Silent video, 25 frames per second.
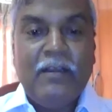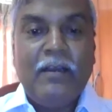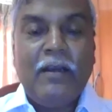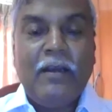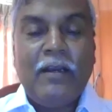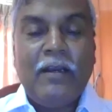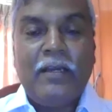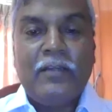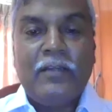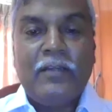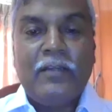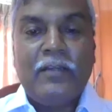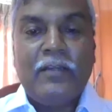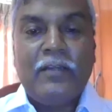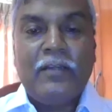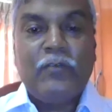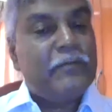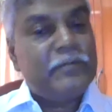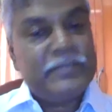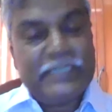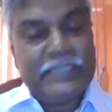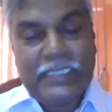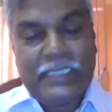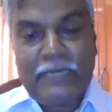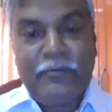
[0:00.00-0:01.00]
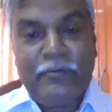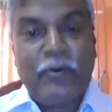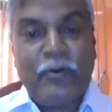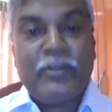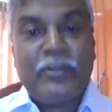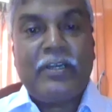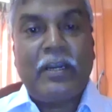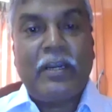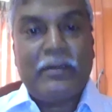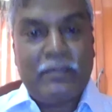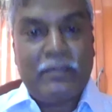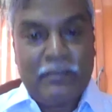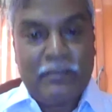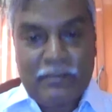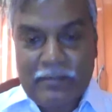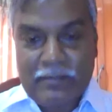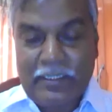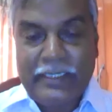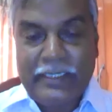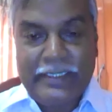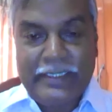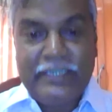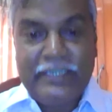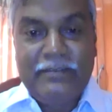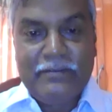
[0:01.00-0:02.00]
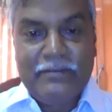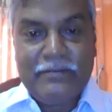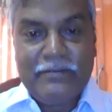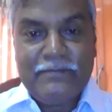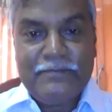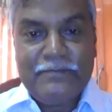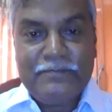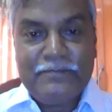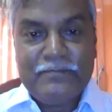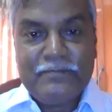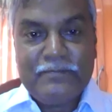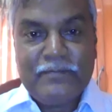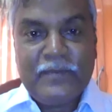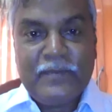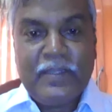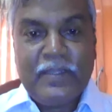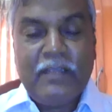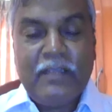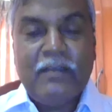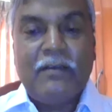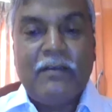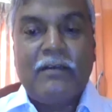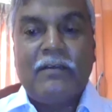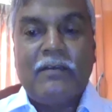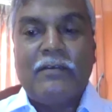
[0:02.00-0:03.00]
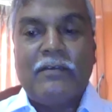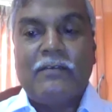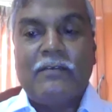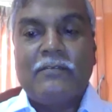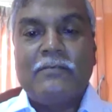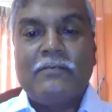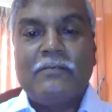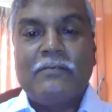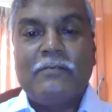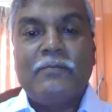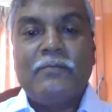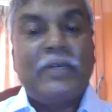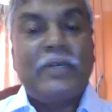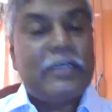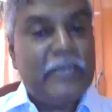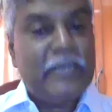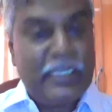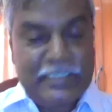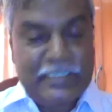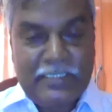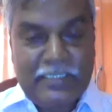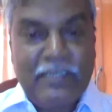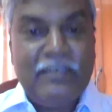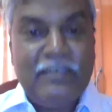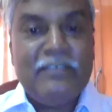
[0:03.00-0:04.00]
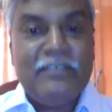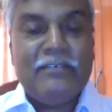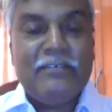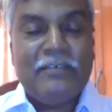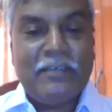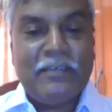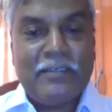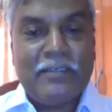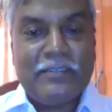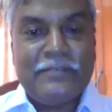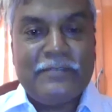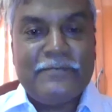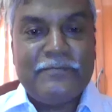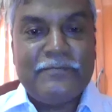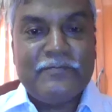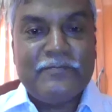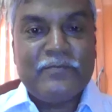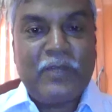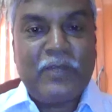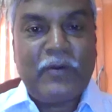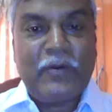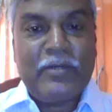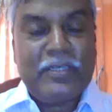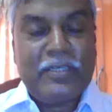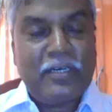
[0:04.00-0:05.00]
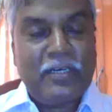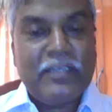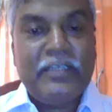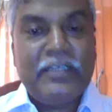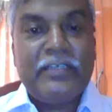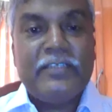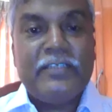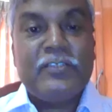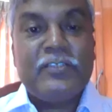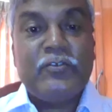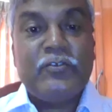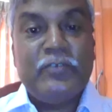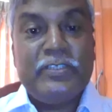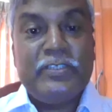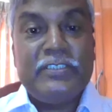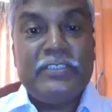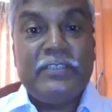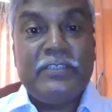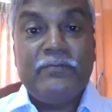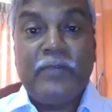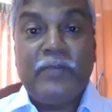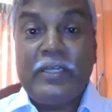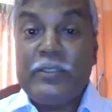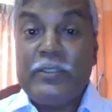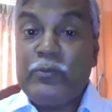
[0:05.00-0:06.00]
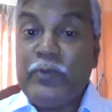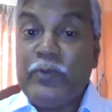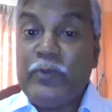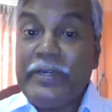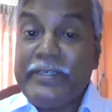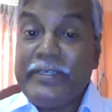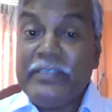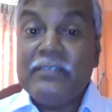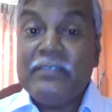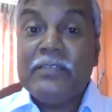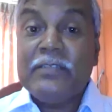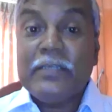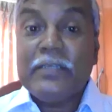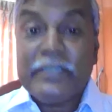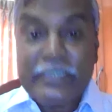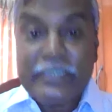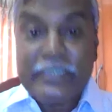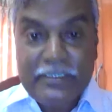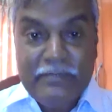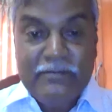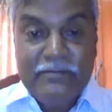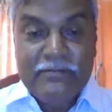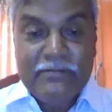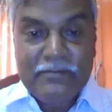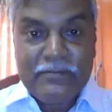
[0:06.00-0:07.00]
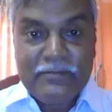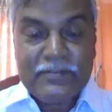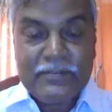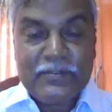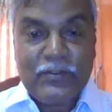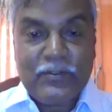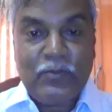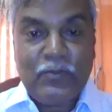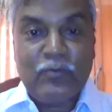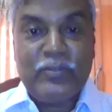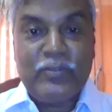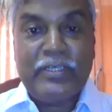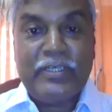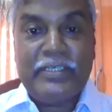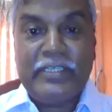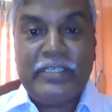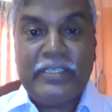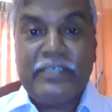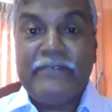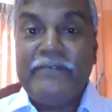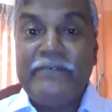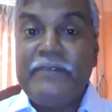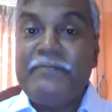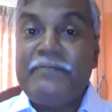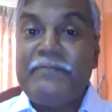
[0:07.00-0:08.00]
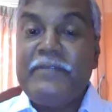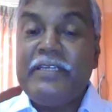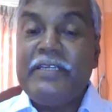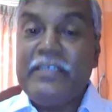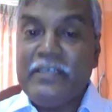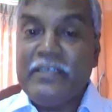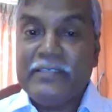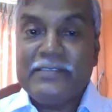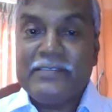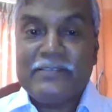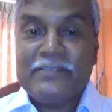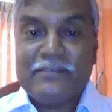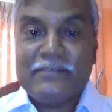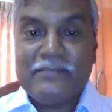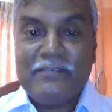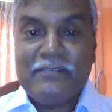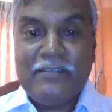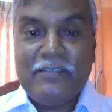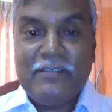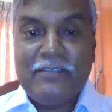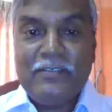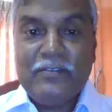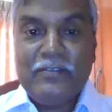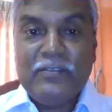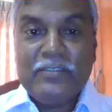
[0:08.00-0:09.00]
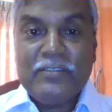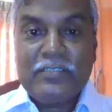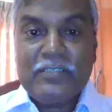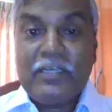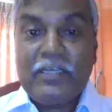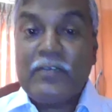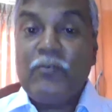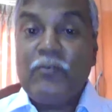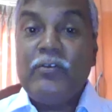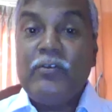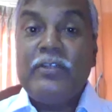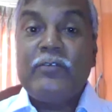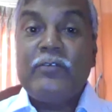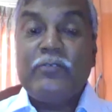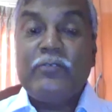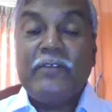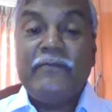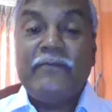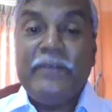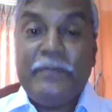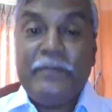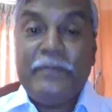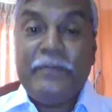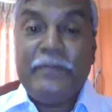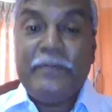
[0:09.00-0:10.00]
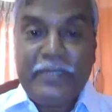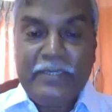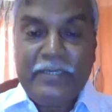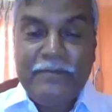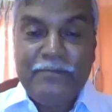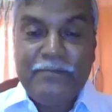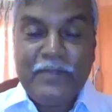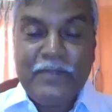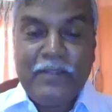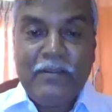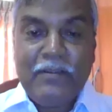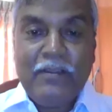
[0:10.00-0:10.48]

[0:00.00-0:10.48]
Uh, we have set up our tar target. Uh, but naturally, uh, our target is to reach in by 2030. So we are taking 15 years, Starting only 2015.